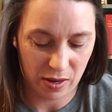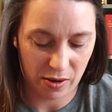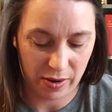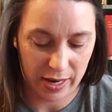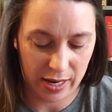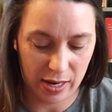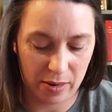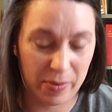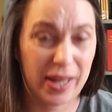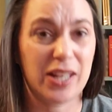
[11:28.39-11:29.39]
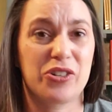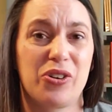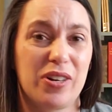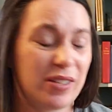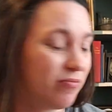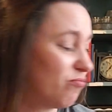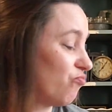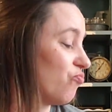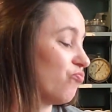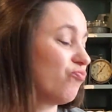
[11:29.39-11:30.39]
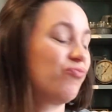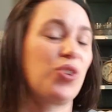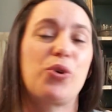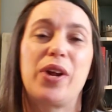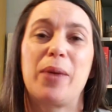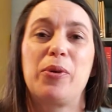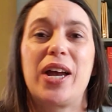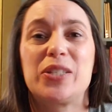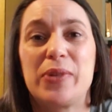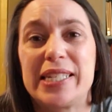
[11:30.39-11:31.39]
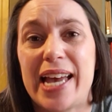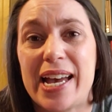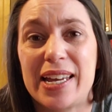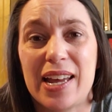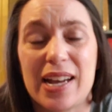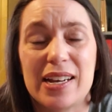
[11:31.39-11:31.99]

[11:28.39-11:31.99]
Alrighty, my kids are growing up. You guys, we just had